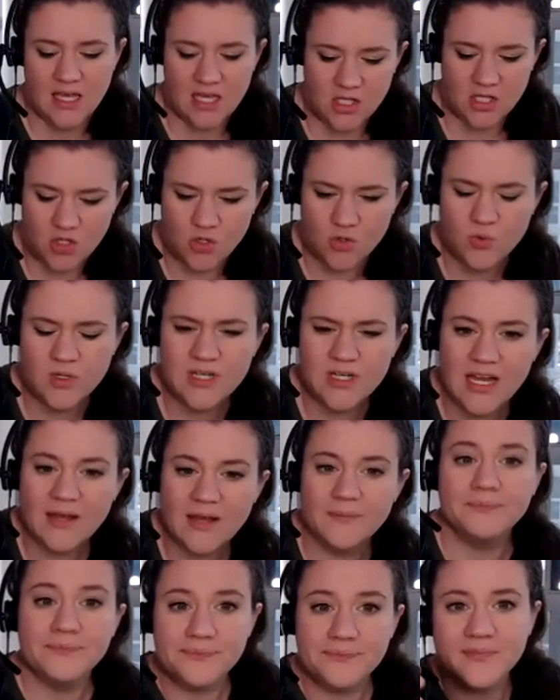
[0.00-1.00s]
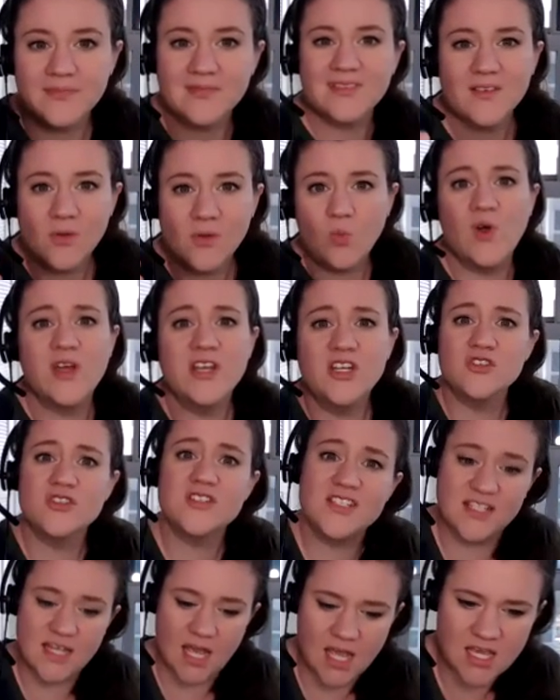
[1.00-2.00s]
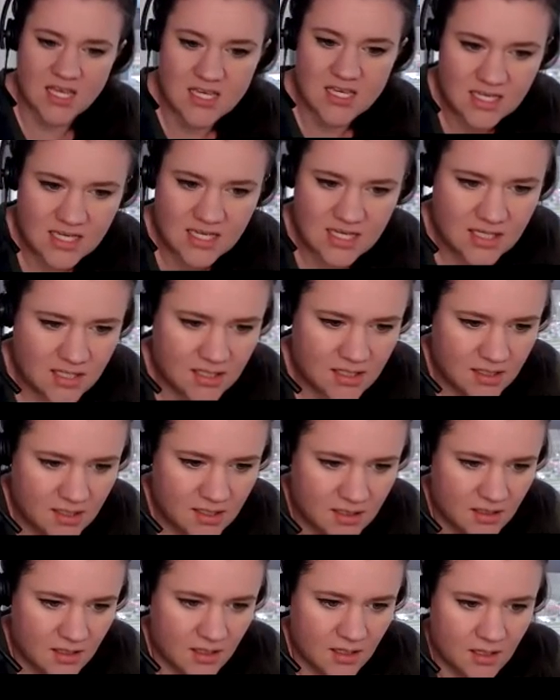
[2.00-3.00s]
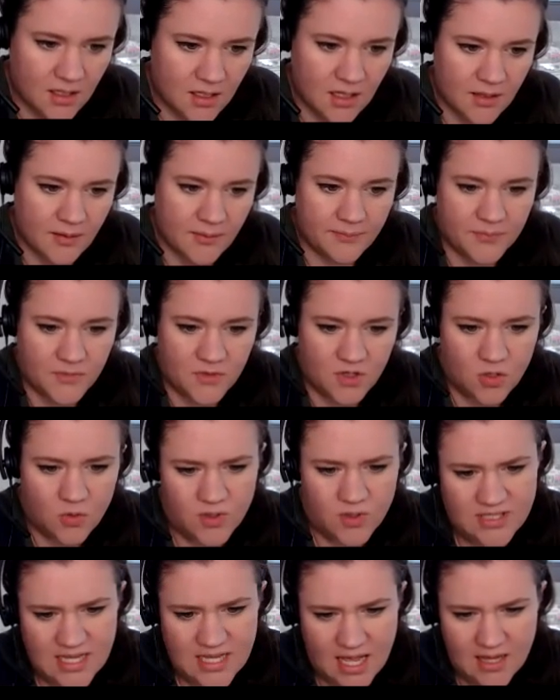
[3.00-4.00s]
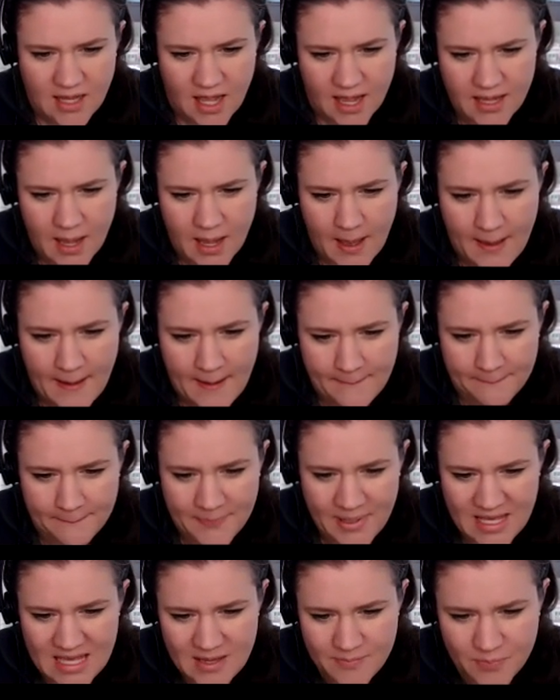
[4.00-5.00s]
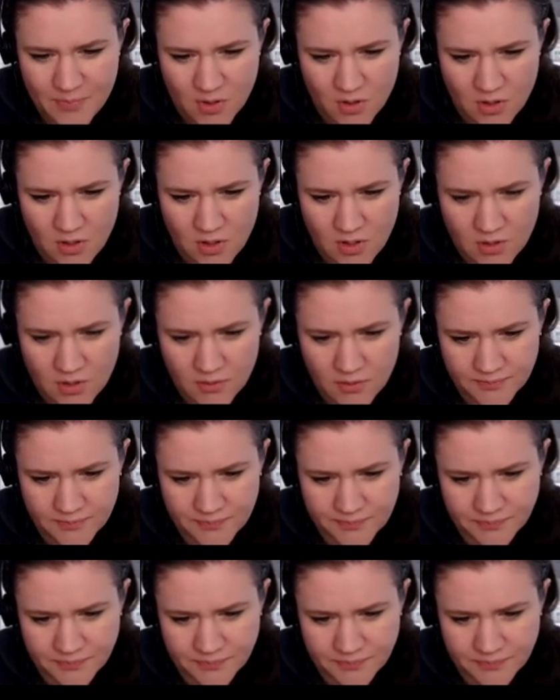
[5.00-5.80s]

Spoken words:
you would, when you're saying it, you would say like people